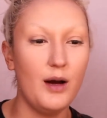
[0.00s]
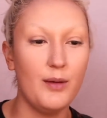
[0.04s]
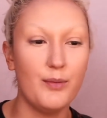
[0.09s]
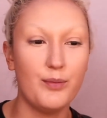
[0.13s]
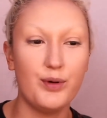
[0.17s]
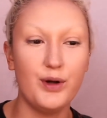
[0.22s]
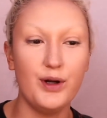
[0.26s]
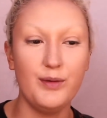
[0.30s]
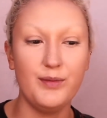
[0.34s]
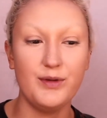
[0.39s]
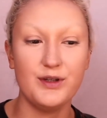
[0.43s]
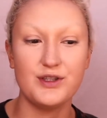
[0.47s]

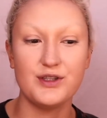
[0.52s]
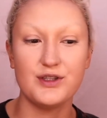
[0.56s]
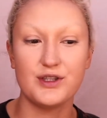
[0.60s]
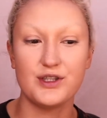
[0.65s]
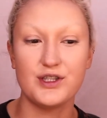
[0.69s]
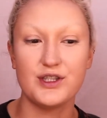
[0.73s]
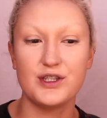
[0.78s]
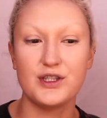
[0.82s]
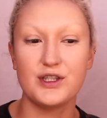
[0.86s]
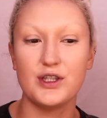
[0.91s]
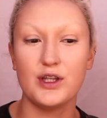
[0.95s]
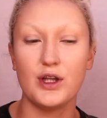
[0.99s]
Pretty much
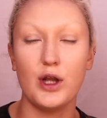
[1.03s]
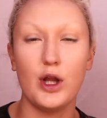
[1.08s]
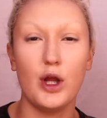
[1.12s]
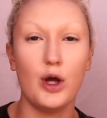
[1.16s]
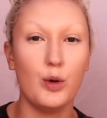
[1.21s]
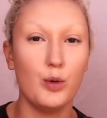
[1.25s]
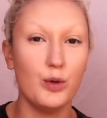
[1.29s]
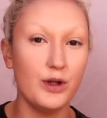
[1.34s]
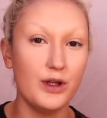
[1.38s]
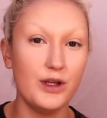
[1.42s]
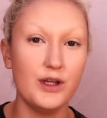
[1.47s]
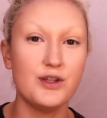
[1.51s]
just
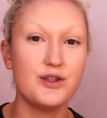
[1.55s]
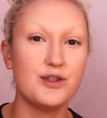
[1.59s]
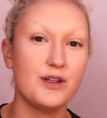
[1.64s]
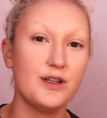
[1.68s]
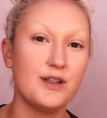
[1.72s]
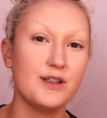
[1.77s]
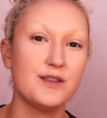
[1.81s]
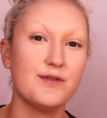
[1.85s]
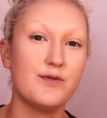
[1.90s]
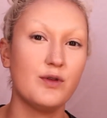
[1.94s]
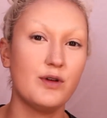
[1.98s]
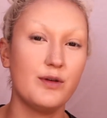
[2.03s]
slowly
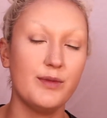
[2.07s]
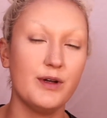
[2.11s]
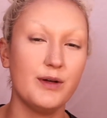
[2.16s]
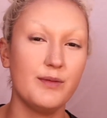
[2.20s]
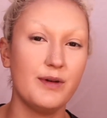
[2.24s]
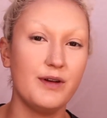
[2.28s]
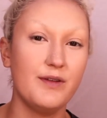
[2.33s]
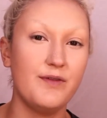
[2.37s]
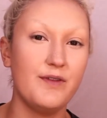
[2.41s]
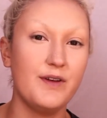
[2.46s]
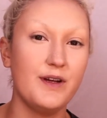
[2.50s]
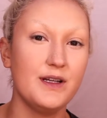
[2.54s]
transforming
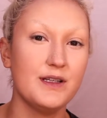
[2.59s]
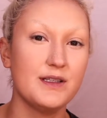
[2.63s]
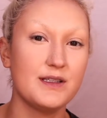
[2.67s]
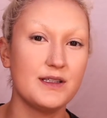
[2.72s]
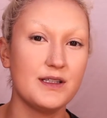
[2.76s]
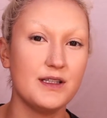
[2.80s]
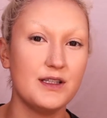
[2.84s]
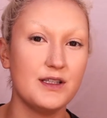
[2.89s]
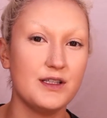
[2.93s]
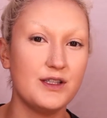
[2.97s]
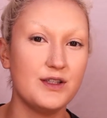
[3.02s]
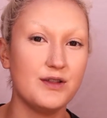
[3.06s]
my face
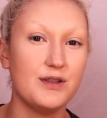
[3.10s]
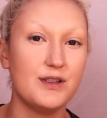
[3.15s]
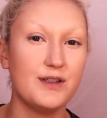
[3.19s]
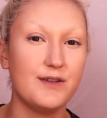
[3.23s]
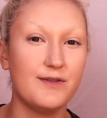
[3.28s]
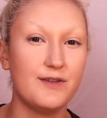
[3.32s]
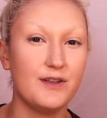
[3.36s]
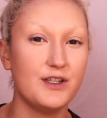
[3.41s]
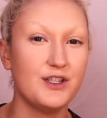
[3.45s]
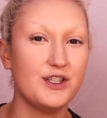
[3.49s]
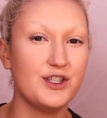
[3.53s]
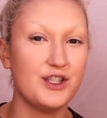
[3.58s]
into
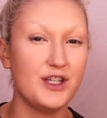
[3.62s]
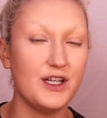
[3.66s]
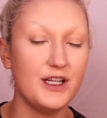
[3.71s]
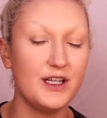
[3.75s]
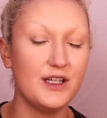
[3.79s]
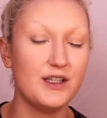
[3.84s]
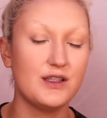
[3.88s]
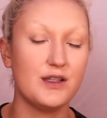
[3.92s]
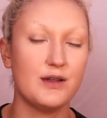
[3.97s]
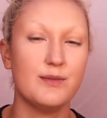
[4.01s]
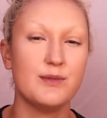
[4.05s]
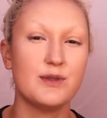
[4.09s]
different
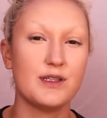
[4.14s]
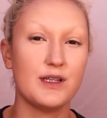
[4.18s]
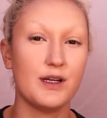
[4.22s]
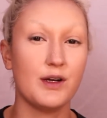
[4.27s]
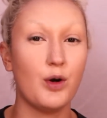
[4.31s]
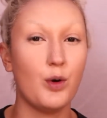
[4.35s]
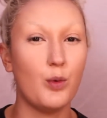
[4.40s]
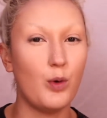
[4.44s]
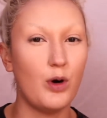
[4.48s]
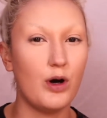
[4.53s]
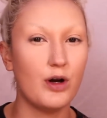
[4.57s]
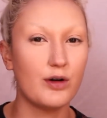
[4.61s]
shades, almost like
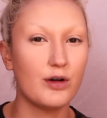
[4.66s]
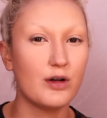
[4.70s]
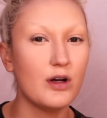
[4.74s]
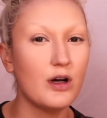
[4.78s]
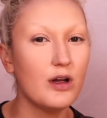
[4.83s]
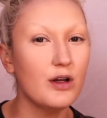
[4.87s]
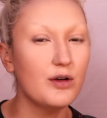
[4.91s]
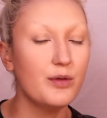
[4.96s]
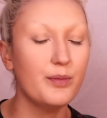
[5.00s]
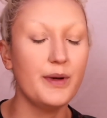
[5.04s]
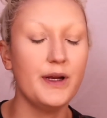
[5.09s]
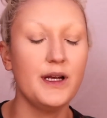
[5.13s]
a
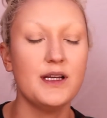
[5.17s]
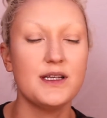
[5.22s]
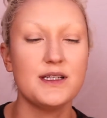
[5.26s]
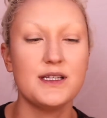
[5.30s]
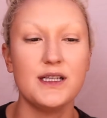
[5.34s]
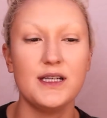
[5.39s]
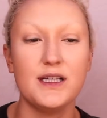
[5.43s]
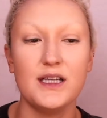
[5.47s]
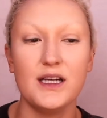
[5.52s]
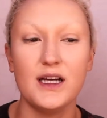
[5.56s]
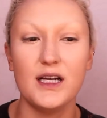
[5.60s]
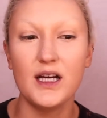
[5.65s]
watercolor
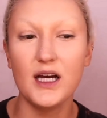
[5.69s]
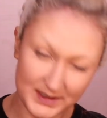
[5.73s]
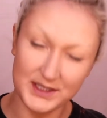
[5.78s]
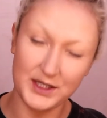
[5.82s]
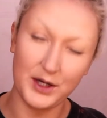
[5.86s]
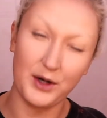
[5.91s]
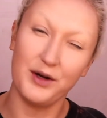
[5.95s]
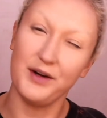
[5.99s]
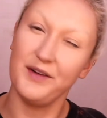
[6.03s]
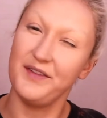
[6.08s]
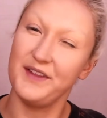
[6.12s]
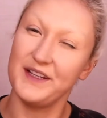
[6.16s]
painting.
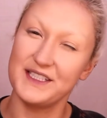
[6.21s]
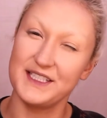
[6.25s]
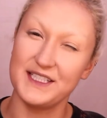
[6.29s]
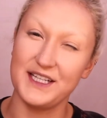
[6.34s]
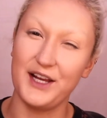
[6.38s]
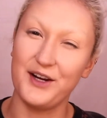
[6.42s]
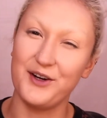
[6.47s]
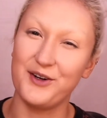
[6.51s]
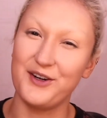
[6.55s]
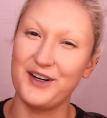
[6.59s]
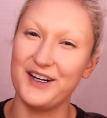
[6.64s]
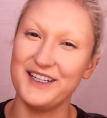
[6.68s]
Sorry if that's
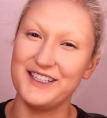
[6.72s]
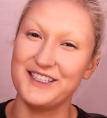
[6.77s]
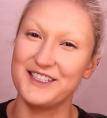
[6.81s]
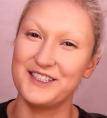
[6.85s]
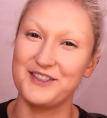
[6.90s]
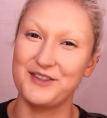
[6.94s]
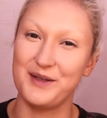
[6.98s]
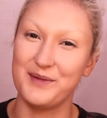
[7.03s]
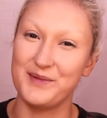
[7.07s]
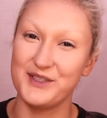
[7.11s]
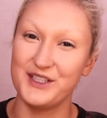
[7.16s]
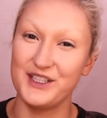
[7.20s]
not a great
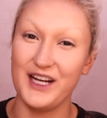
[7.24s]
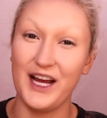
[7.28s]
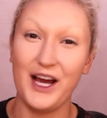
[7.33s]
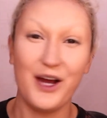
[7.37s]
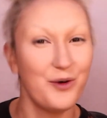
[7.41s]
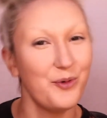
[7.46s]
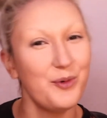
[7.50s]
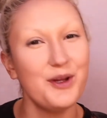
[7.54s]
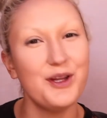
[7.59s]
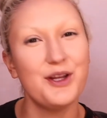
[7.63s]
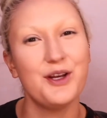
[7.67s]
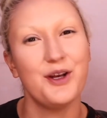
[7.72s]
description. I
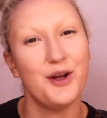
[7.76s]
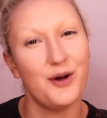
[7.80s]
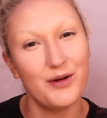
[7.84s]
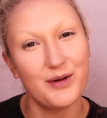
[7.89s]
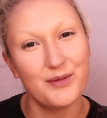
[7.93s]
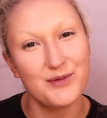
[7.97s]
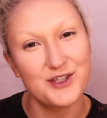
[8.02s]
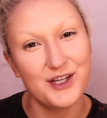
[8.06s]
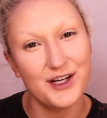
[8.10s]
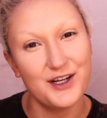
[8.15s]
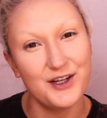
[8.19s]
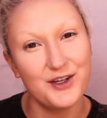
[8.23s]
don't really know what
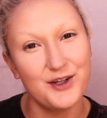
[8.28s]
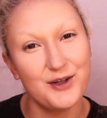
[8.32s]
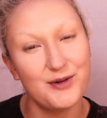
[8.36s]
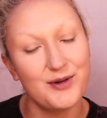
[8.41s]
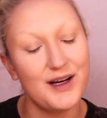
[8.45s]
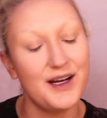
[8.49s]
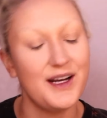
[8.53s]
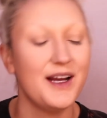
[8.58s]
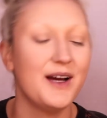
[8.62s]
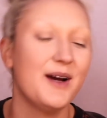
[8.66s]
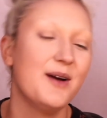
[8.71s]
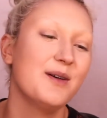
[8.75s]
I'm trying to do
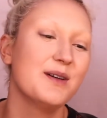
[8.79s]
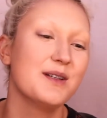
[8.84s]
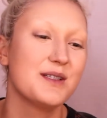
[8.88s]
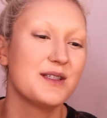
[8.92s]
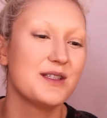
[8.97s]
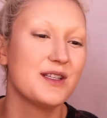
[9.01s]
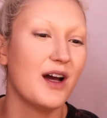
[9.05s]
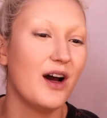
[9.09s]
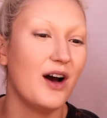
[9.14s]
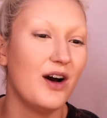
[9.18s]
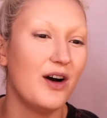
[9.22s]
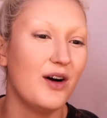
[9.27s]
right now,
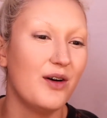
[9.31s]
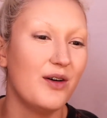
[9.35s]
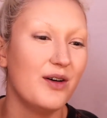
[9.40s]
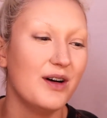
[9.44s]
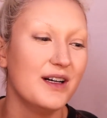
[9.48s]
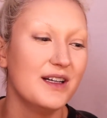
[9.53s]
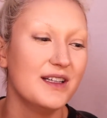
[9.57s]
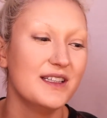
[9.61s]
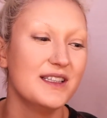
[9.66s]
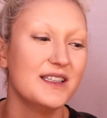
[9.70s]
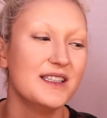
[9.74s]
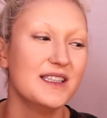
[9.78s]
so
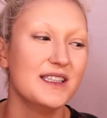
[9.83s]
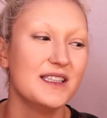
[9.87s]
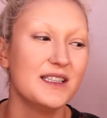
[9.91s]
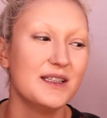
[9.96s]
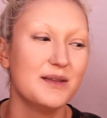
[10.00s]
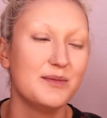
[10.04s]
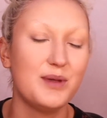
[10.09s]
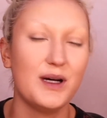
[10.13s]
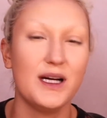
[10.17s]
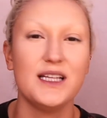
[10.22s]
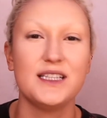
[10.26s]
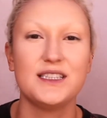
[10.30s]

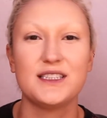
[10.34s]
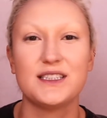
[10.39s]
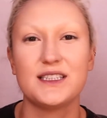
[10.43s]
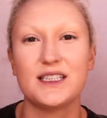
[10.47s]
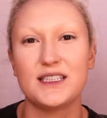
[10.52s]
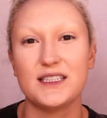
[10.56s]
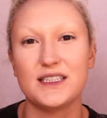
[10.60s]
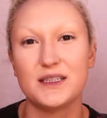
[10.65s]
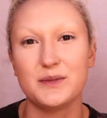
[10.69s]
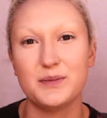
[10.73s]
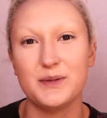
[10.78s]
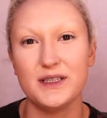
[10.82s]
probably just
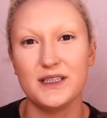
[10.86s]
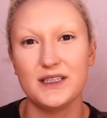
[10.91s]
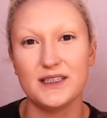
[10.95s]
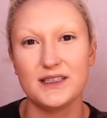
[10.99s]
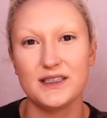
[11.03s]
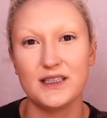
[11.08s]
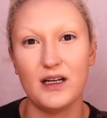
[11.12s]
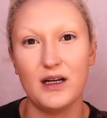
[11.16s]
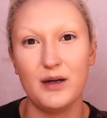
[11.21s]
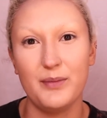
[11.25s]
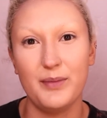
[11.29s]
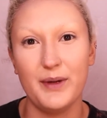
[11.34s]
going to speed this
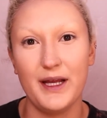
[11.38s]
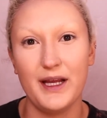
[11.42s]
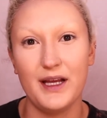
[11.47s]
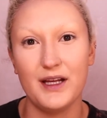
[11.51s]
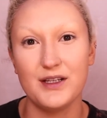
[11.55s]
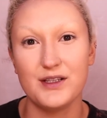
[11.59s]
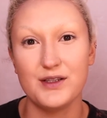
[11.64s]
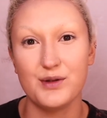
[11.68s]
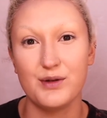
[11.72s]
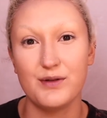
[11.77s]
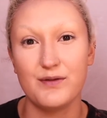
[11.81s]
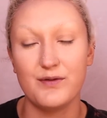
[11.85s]
up
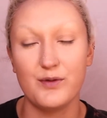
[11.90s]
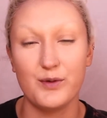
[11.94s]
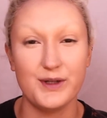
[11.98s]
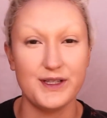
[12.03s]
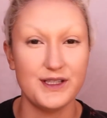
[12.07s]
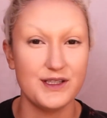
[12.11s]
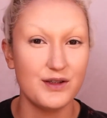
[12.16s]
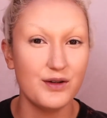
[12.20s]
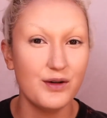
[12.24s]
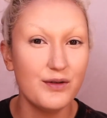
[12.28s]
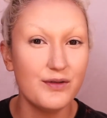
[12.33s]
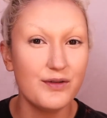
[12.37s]
and do a
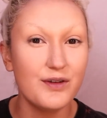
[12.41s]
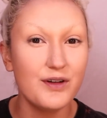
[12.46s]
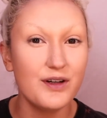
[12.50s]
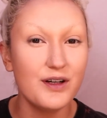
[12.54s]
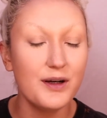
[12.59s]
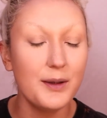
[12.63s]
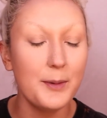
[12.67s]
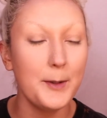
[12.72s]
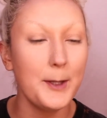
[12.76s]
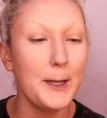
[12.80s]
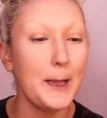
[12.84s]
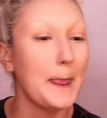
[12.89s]

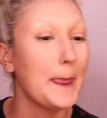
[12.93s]
voiceover.